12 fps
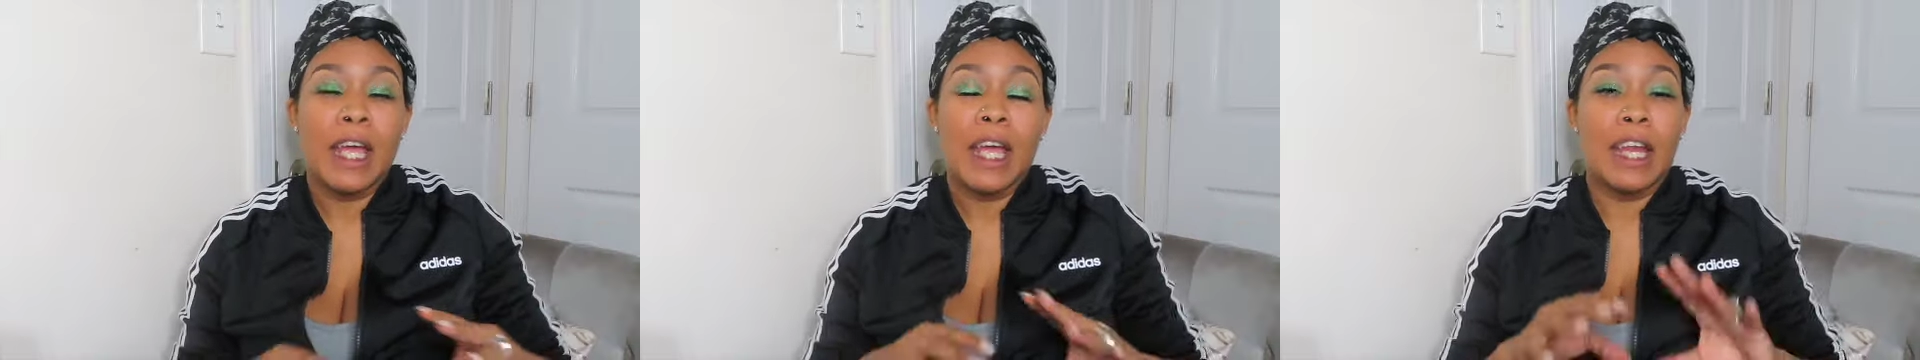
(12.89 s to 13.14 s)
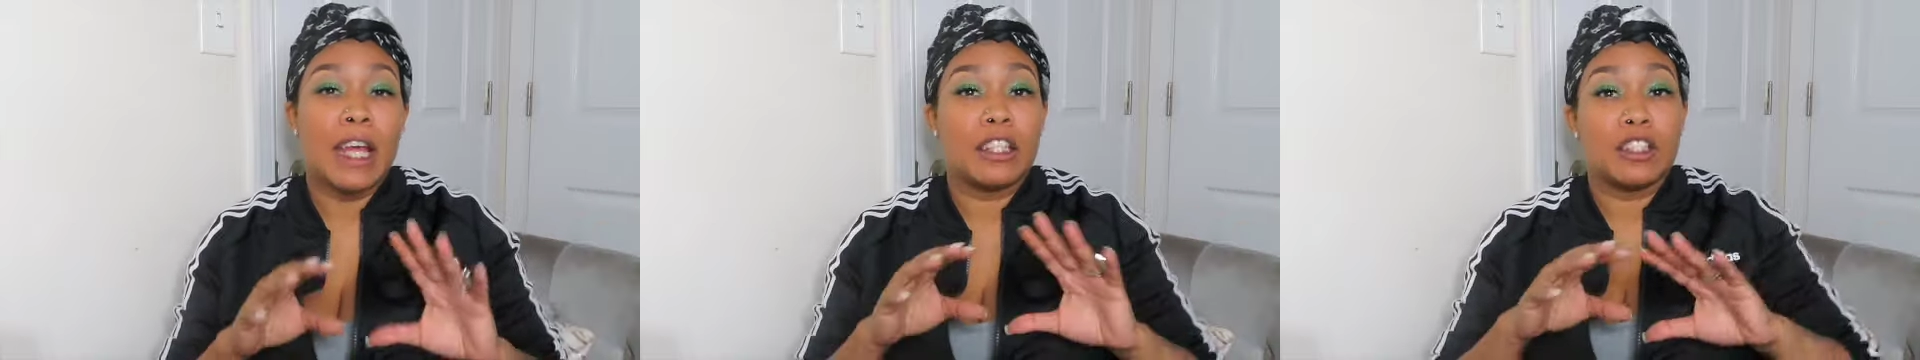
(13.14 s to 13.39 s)

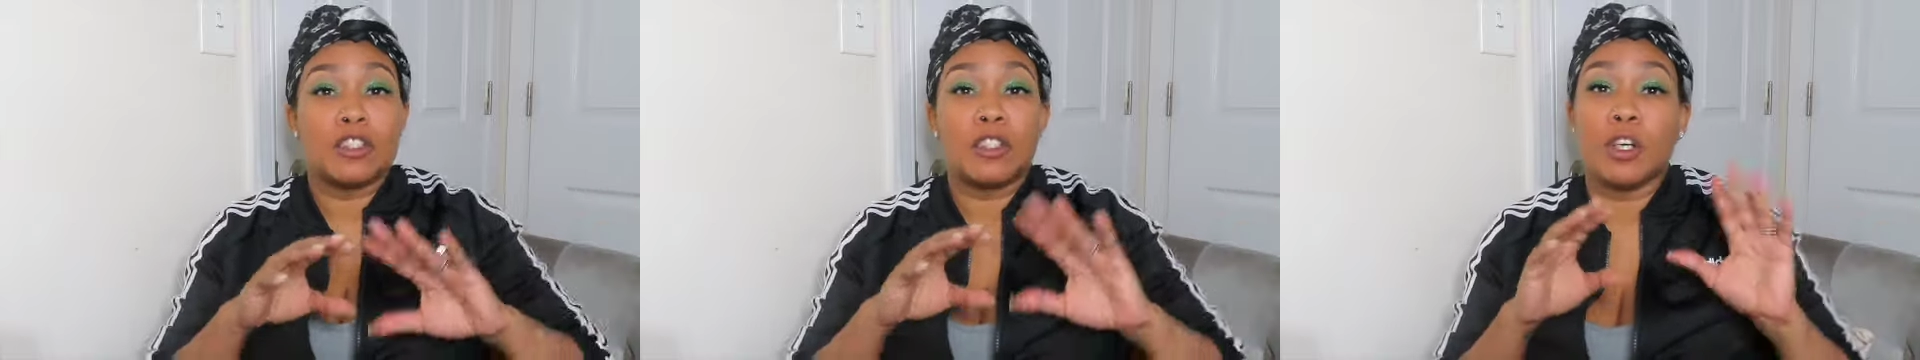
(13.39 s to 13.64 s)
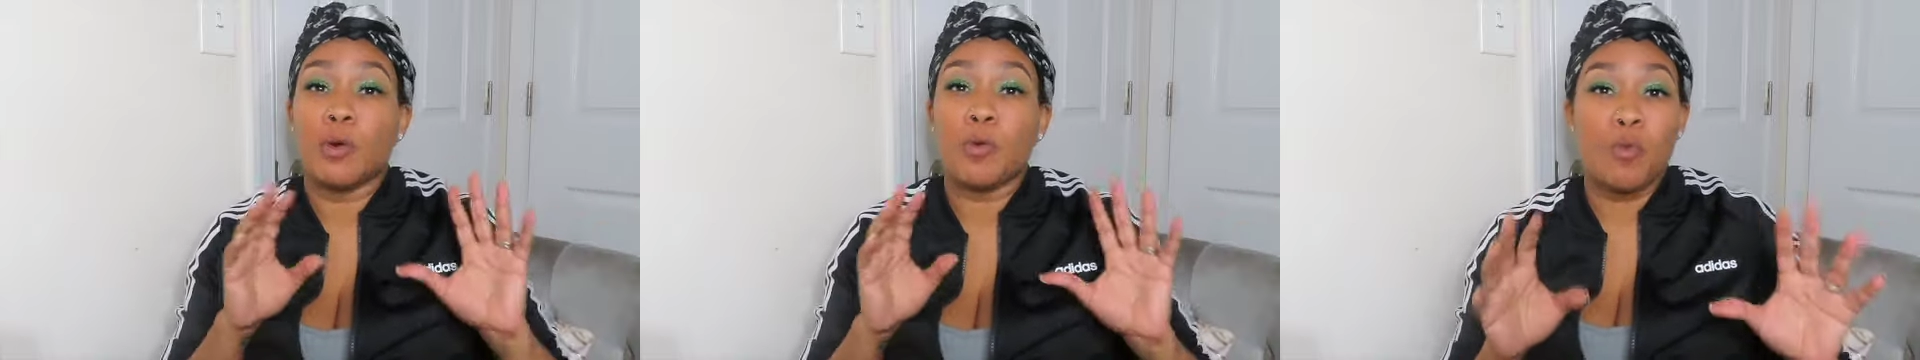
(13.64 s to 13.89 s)
and I just
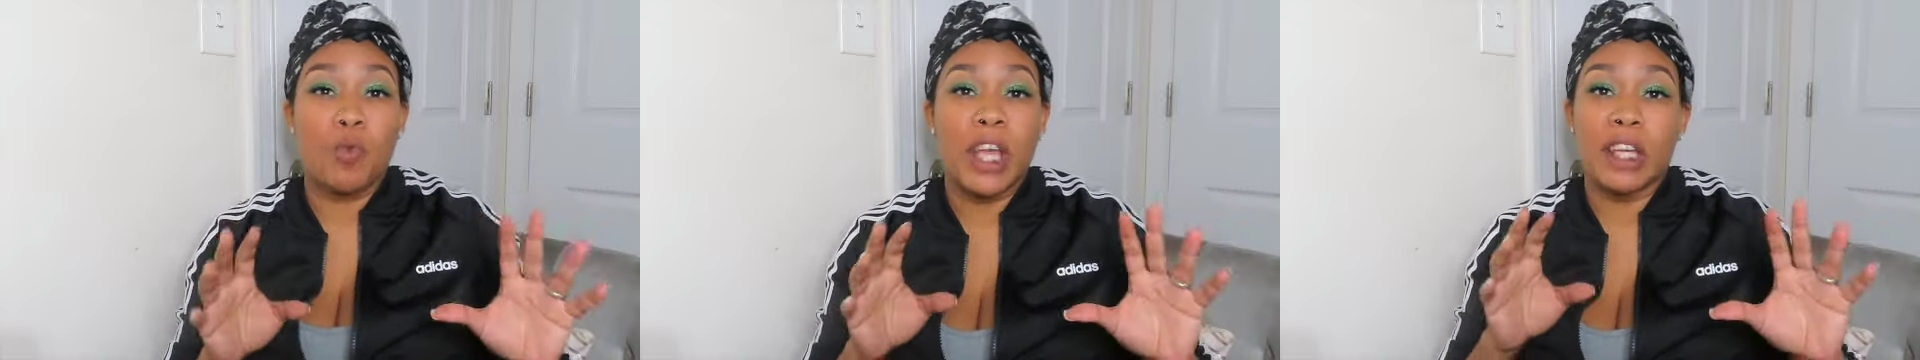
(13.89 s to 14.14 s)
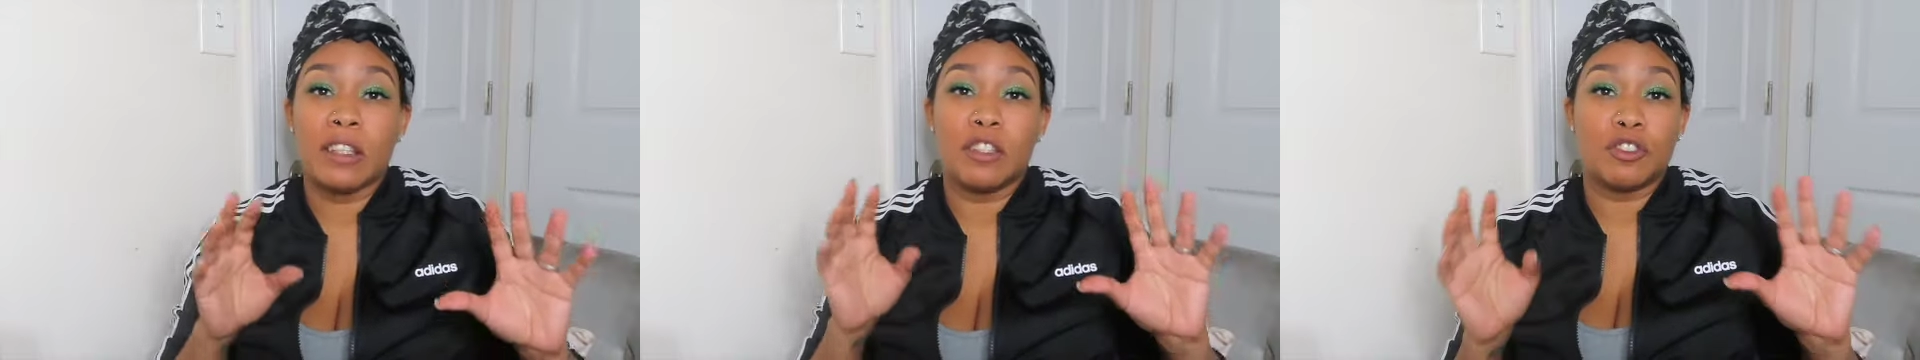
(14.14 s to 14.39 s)
couldn't
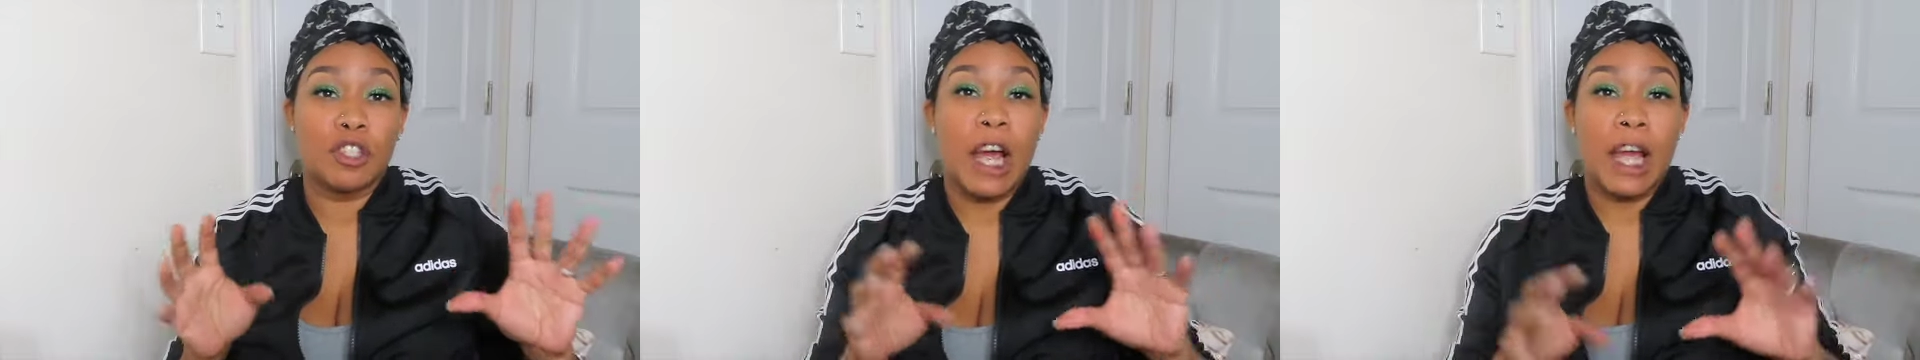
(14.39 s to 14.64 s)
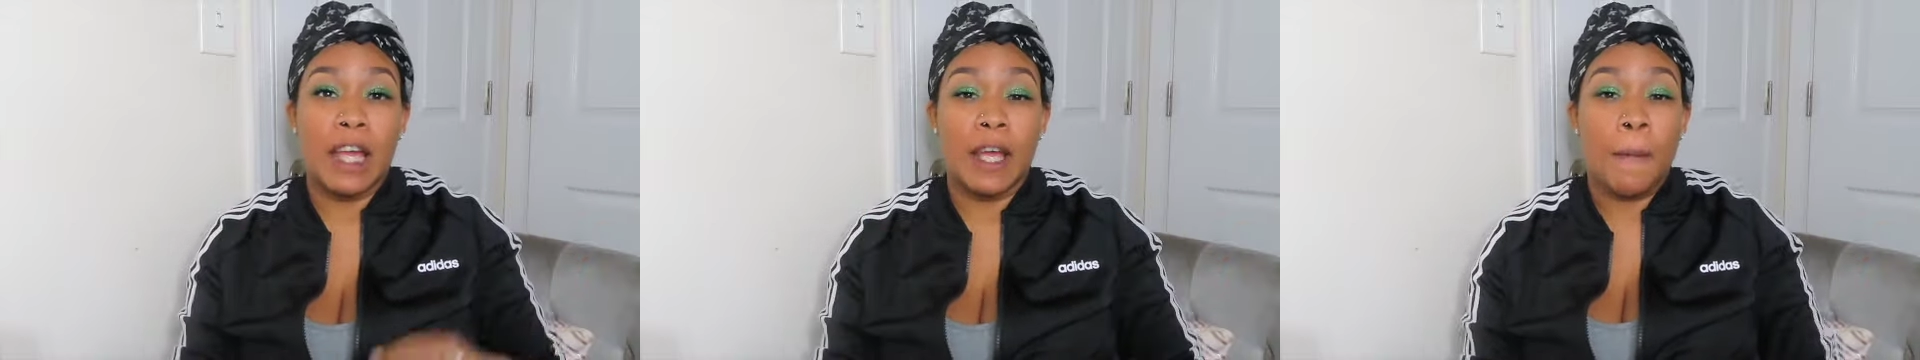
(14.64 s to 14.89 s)
wait to
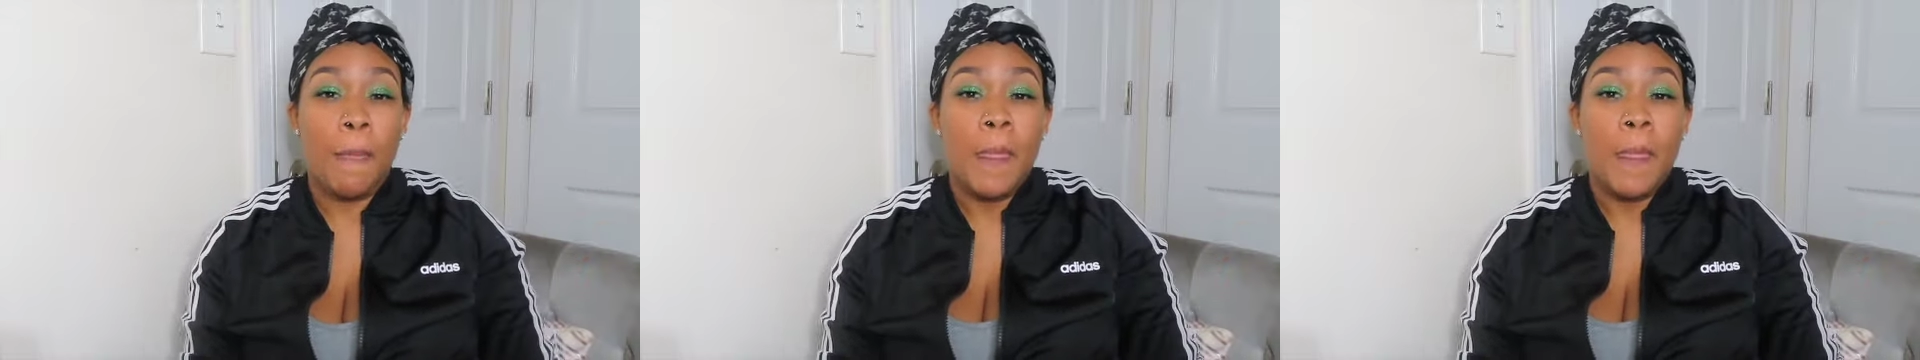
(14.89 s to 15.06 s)
try it.